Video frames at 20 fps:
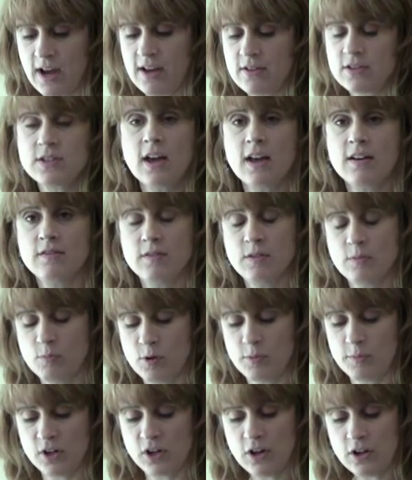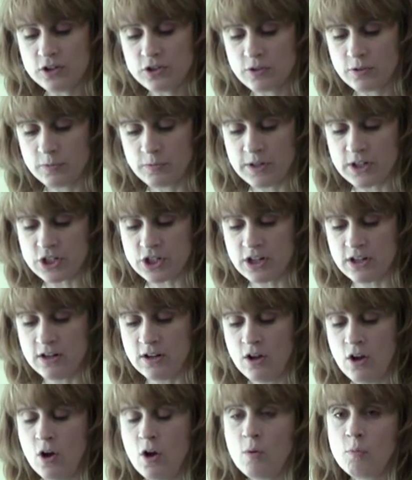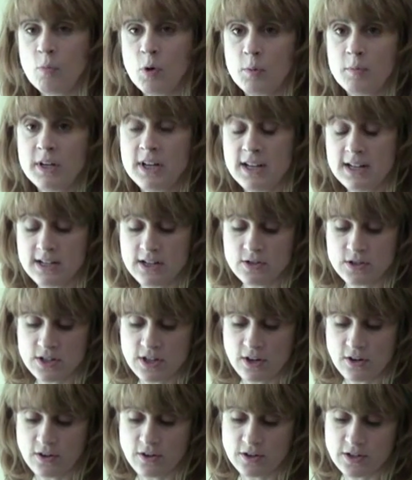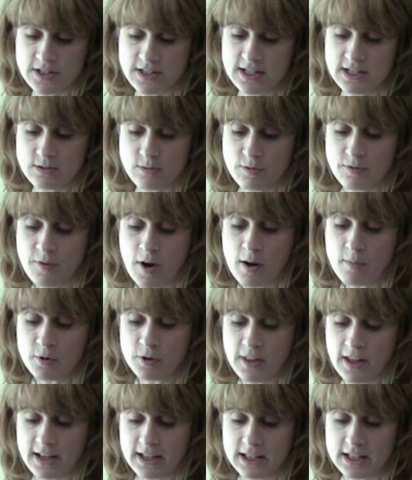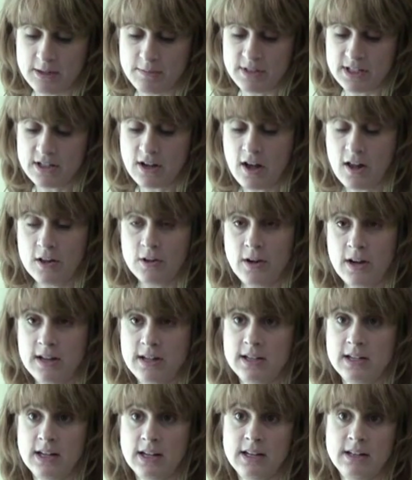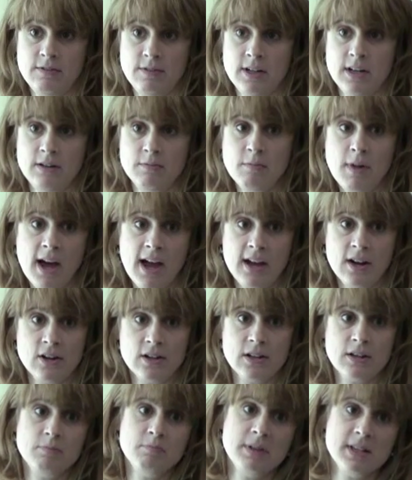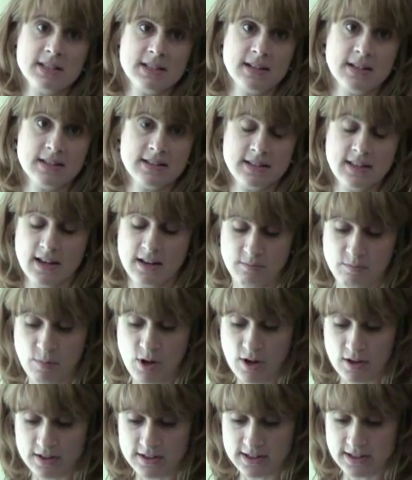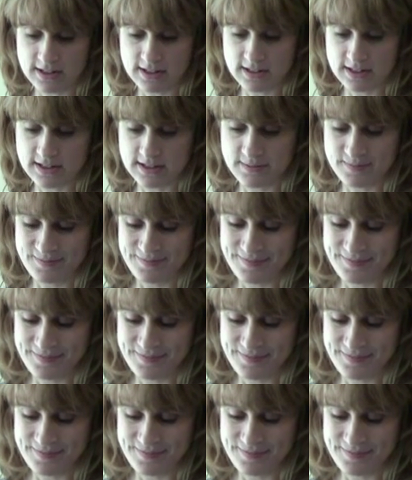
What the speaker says: Outside of the Mormon cultural region, Mormon idiosyncrasies were far more likely to be tolerated and even admired in business than in politics.